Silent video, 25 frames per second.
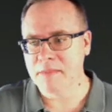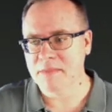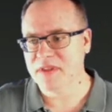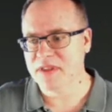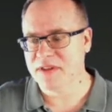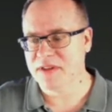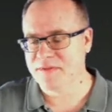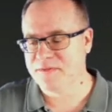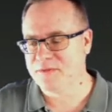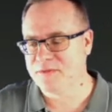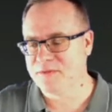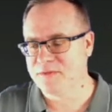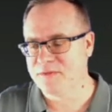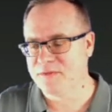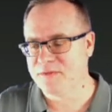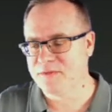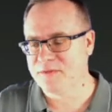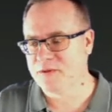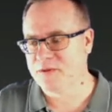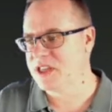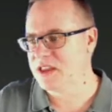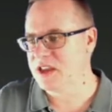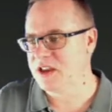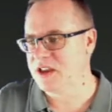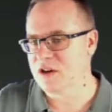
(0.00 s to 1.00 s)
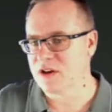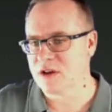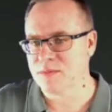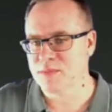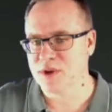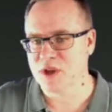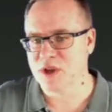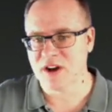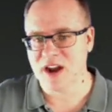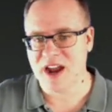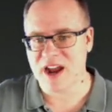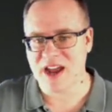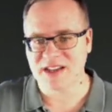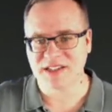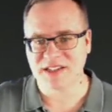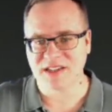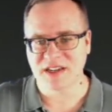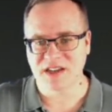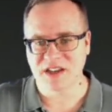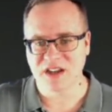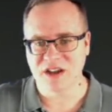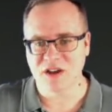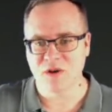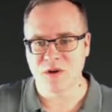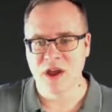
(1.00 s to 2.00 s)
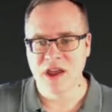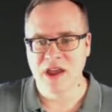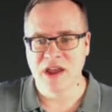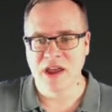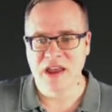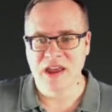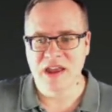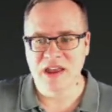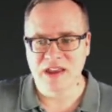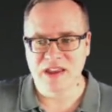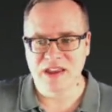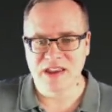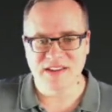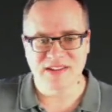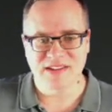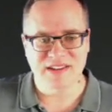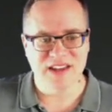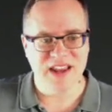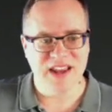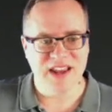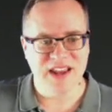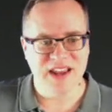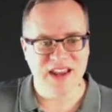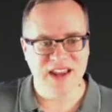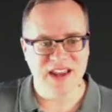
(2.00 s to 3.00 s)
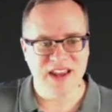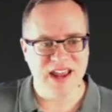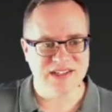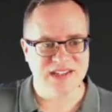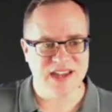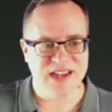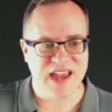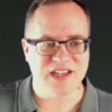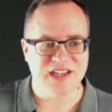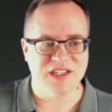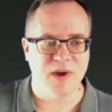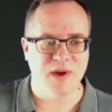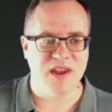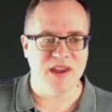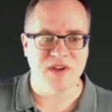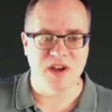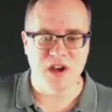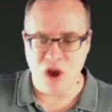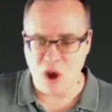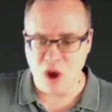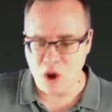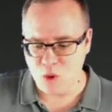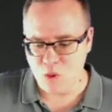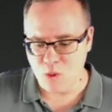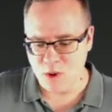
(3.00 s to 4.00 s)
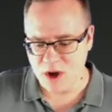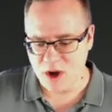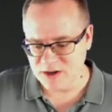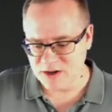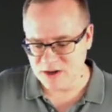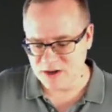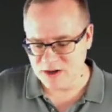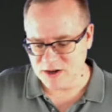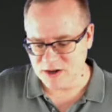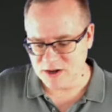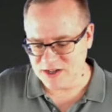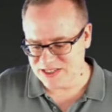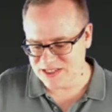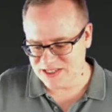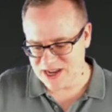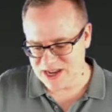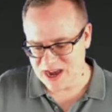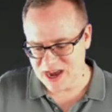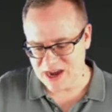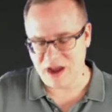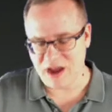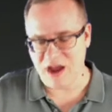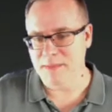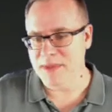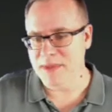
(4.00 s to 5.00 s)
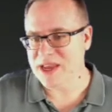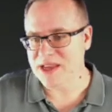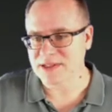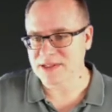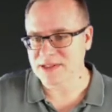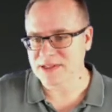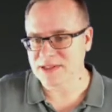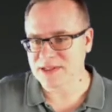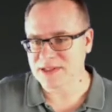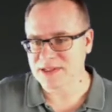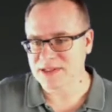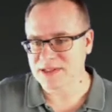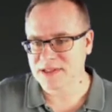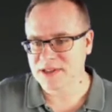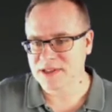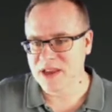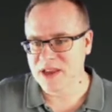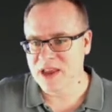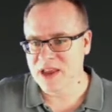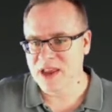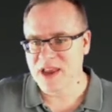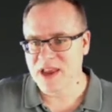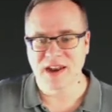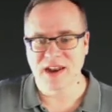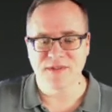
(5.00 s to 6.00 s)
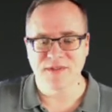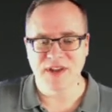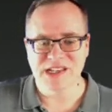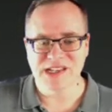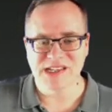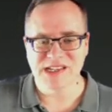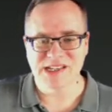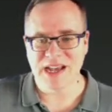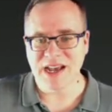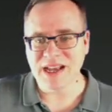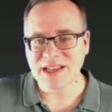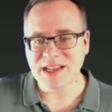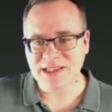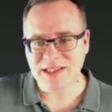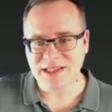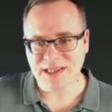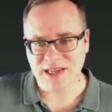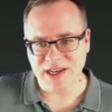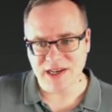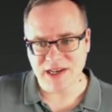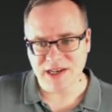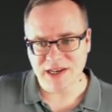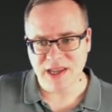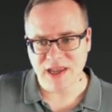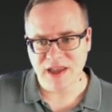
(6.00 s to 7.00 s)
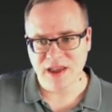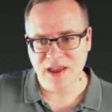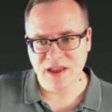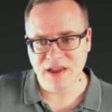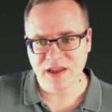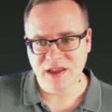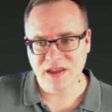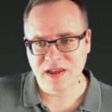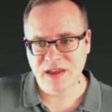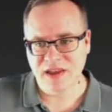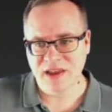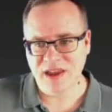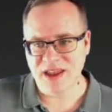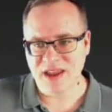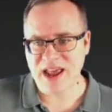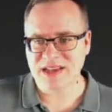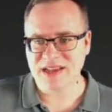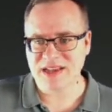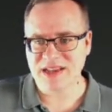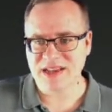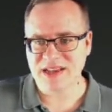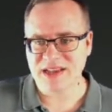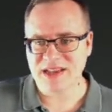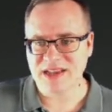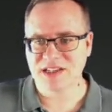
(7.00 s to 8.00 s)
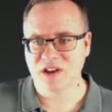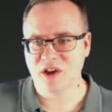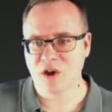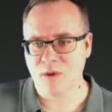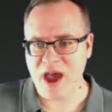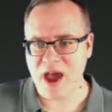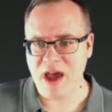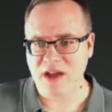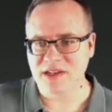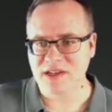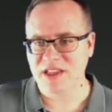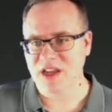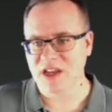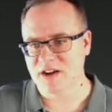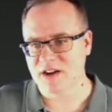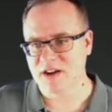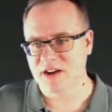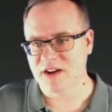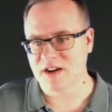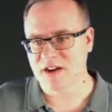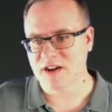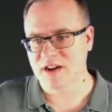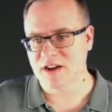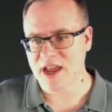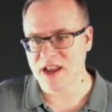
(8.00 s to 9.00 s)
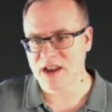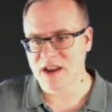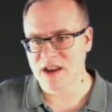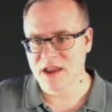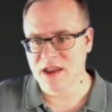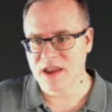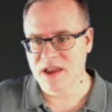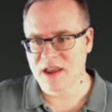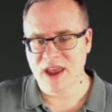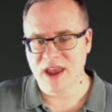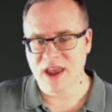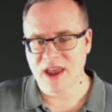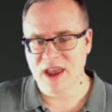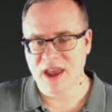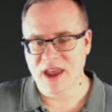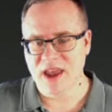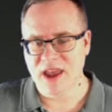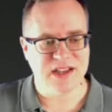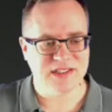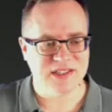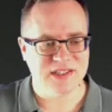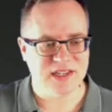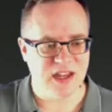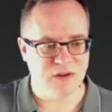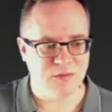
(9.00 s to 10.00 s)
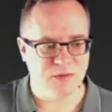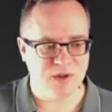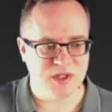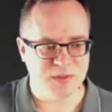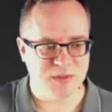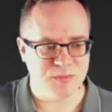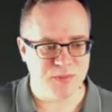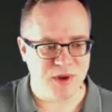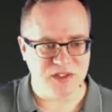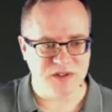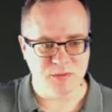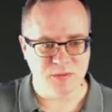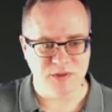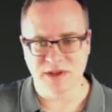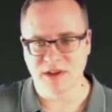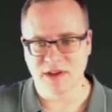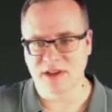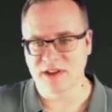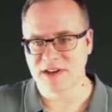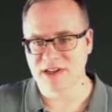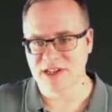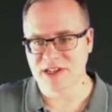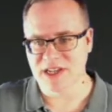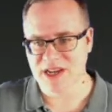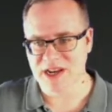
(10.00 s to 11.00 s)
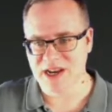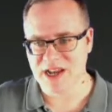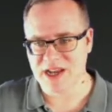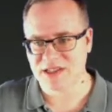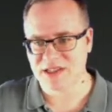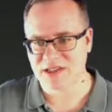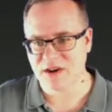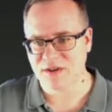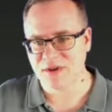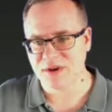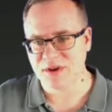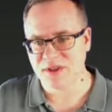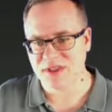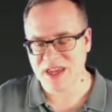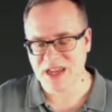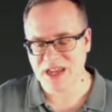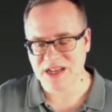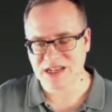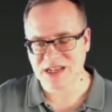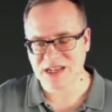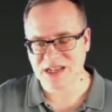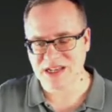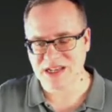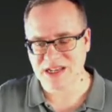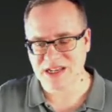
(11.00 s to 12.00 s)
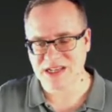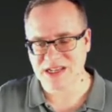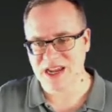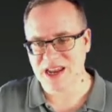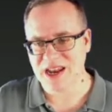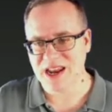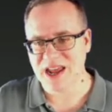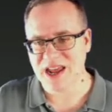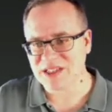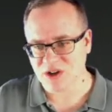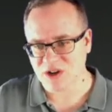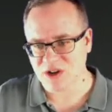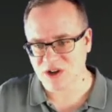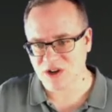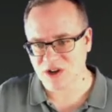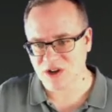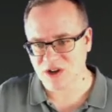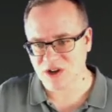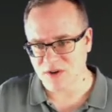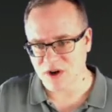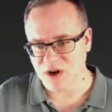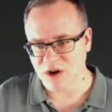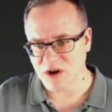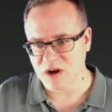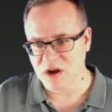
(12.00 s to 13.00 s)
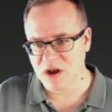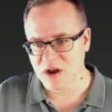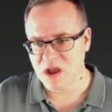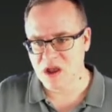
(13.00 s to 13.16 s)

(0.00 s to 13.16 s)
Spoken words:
The first thing that your computer has to do is it has to ask, do I even know where Disney.com is? And if it doesn't, it has to go out to the internet and it has to get a response from what's called a DNS server. That DNS server,